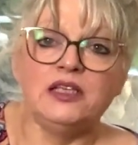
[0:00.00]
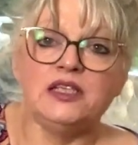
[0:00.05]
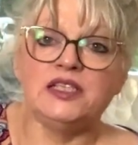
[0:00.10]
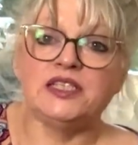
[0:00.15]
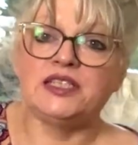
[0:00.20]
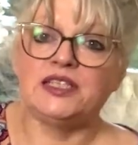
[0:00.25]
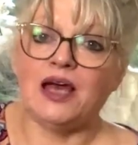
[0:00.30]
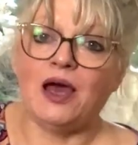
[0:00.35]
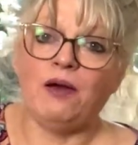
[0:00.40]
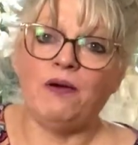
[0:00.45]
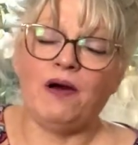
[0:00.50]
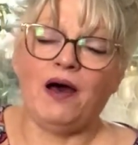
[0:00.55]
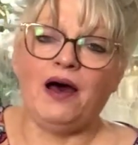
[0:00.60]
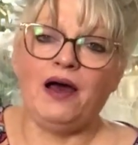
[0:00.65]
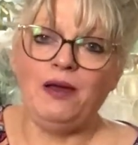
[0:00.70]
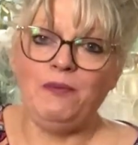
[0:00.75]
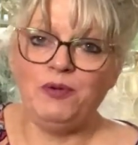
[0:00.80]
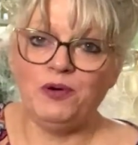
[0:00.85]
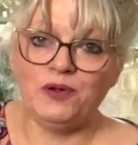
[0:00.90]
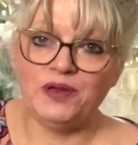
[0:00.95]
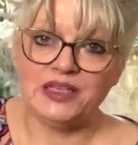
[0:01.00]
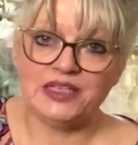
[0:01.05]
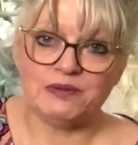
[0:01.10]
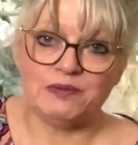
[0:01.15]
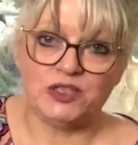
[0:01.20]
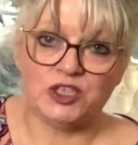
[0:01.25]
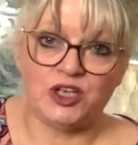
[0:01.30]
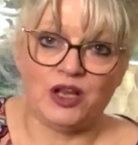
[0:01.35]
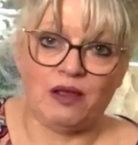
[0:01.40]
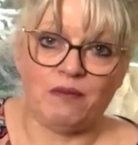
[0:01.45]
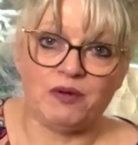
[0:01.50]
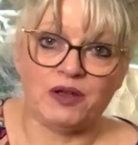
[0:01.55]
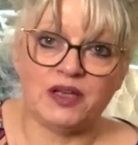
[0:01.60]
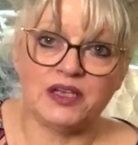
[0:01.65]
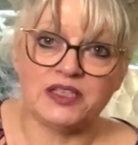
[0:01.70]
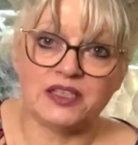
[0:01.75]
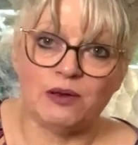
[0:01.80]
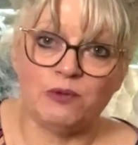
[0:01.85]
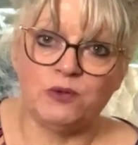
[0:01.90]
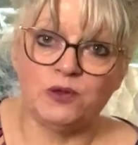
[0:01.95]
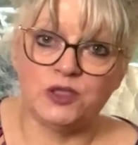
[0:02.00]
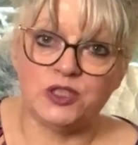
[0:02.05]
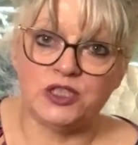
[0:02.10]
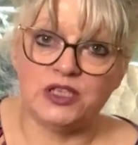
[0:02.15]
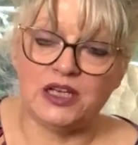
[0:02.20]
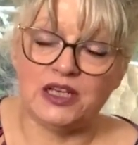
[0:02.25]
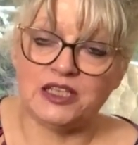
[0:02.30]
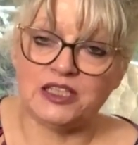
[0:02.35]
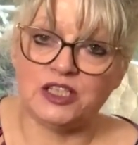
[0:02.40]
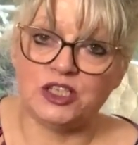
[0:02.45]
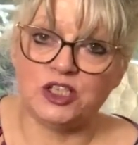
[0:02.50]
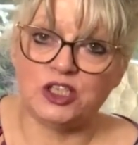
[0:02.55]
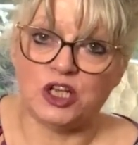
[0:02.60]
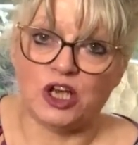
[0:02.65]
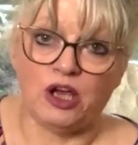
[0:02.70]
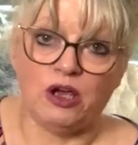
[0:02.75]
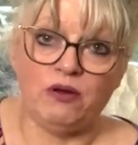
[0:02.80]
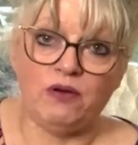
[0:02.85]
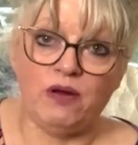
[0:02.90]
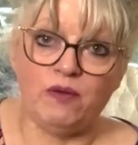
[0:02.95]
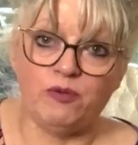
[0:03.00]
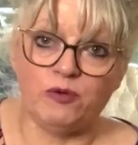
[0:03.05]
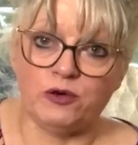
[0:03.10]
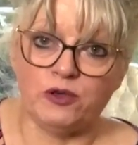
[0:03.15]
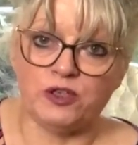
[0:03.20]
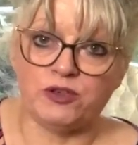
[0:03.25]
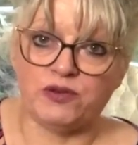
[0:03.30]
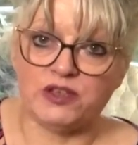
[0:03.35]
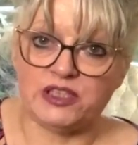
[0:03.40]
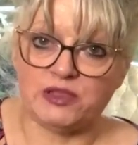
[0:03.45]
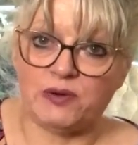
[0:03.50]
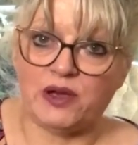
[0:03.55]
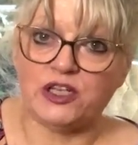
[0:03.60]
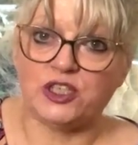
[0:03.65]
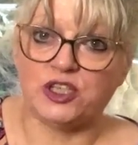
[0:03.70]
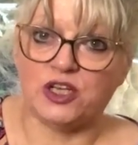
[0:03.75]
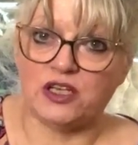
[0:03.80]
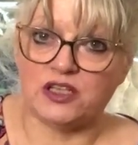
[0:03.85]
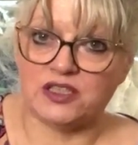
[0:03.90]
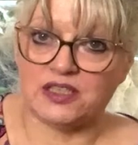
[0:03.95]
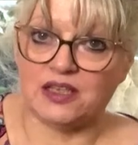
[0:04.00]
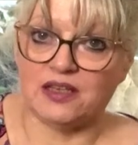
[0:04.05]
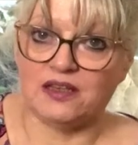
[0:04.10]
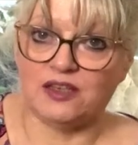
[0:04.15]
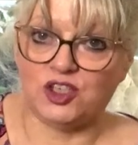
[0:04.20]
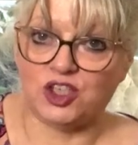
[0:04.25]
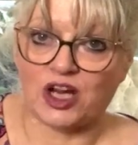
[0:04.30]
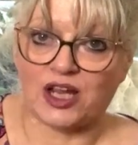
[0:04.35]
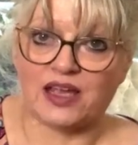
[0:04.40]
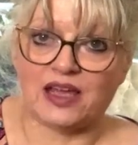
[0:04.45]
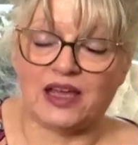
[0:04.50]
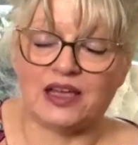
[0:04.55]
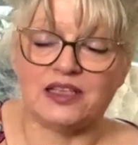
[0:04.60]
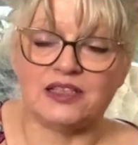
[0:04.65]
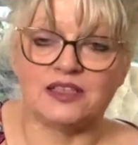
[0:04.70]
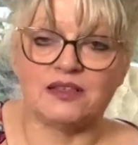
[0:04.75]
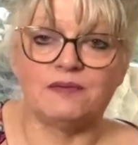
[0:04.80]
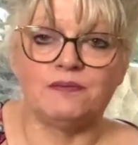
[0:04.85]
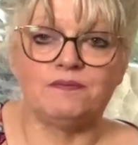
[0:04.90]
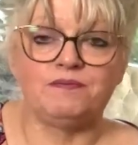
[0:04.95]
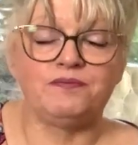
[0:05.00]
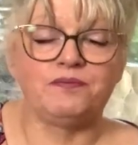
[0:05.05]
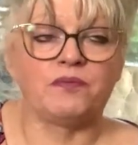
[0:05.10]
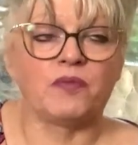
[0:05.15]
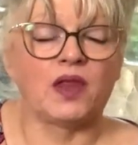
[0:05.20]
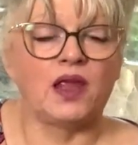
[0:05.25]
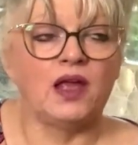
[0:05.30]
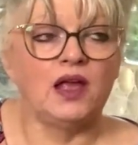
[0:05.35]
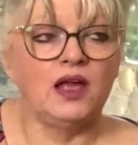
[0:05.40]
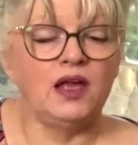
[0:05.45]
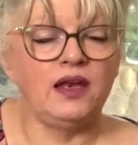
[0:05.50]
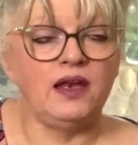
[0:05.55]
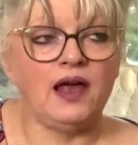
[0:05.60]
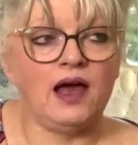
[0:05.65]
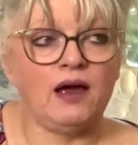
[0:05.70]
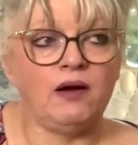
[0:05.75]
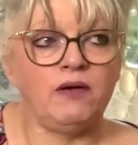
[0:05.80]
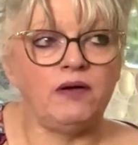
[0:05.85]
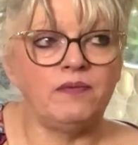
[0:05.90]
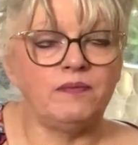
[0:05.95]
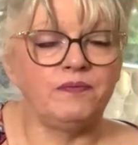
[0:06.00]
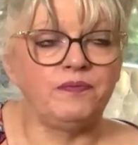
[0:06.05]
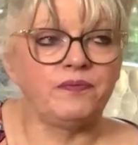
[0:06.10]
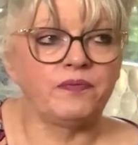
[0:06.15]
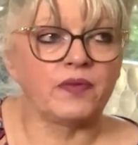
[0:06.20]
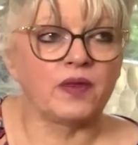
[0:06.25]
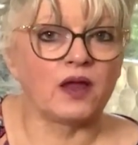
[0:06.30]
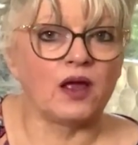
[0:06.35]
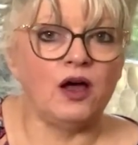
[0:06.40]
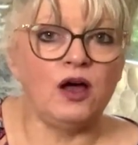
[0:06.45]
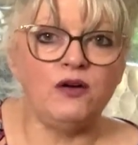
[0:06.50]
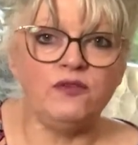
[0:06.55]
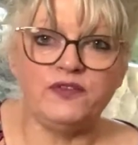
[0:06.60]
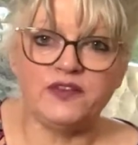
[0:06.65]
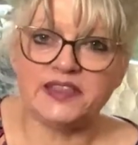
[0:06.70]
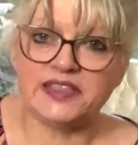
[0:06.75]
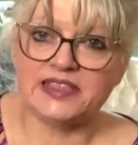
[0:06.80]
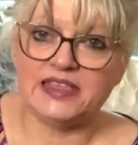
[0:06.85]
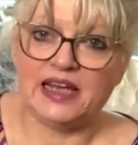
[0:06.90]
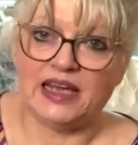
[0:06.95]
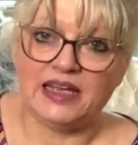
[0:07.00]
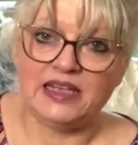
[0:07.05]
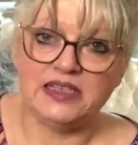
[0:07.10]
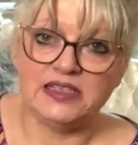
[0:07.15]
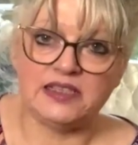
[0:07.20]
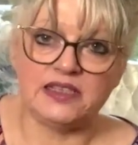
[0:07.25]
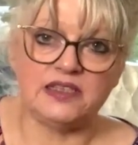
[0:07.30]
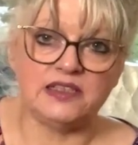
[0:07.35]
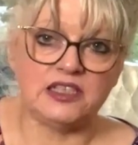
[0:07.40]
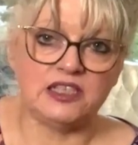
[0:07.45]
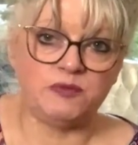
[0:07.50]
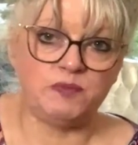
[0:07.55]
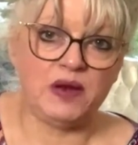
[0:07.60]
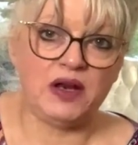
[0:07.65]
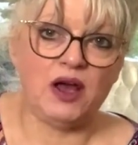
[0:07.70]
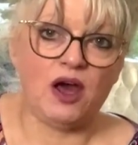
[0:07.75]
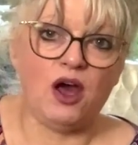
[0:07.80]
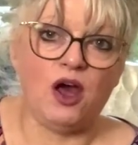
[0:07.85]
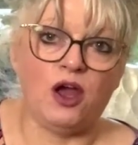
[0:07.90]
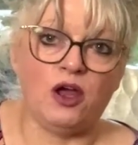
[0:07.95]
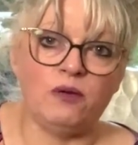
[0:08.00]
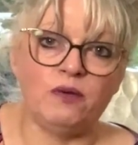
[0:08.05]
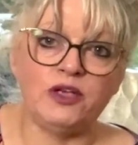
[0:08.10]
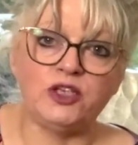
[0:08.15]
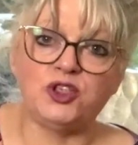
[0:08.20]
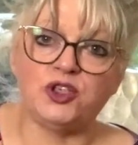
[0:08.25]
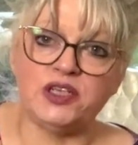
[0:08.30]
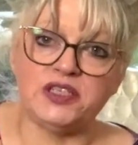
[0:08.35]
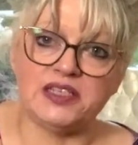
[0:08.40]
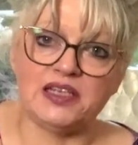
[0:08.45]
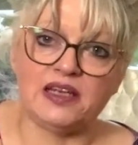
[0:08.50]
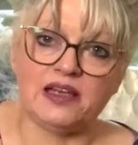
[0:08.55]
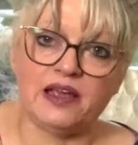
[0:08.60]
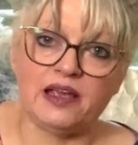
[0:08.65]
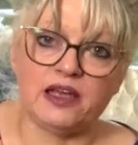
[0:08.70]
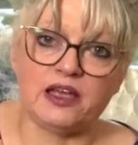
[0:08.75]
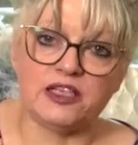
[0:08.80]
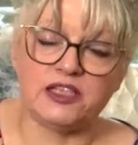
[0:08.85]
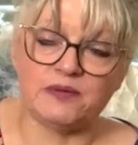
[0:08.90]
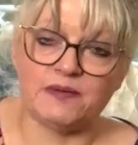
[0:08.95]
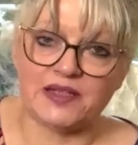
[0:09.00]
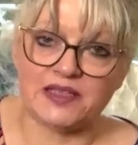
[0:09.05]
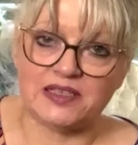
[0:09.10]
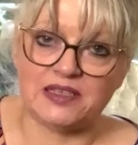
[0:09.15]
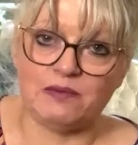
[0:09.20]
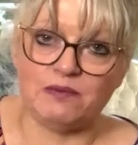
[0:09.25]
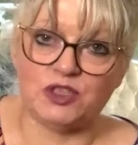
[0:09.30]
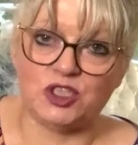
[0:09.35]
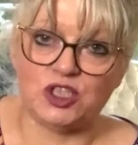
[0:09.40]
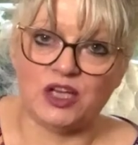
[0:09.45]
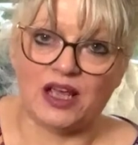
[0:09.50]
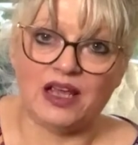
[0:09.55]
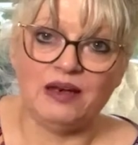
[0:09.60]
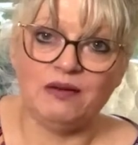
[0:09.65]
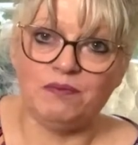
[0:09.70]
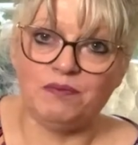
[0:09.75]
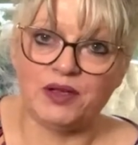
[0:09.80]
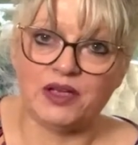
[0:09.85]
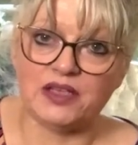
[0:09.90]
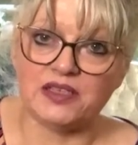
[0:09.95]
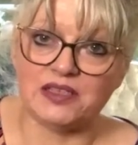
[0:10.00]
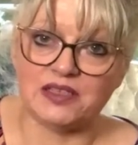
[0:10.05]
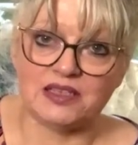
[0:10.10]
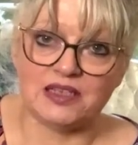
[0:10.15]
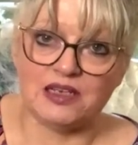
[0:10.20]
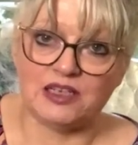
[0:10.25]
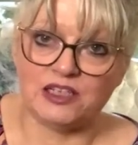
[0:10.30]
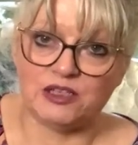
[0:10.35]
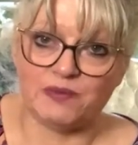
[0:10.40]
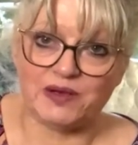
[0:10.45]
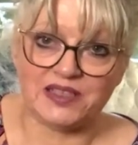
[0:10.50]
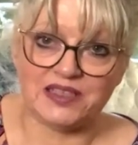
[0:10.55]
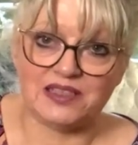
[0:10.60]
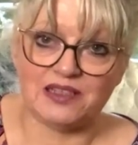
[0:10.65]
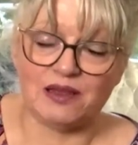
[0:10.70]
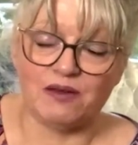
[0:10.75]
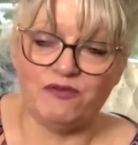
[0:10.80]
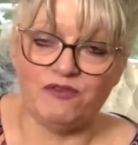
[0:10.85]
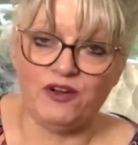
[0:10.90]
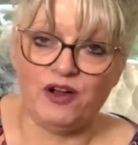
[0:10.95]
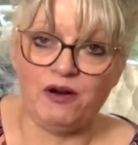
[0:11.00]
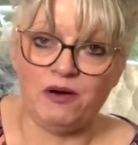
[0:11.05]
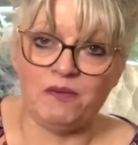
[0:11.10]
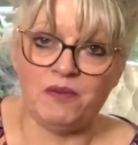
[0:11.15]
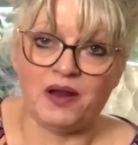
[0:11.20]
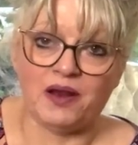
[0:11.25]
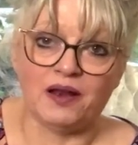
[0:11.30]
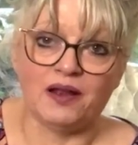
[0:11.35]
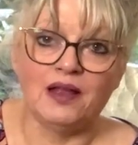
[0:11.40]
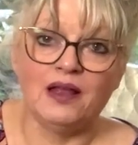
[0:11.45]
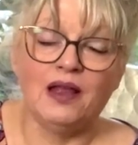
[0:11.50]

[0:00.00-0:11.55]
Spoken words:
So I bought this machine because I wanted it to do embroidery sweatshirts and jackets. Now, obviously, since it's been at home, I treat it like a domestic machine because it's in a domestic environment.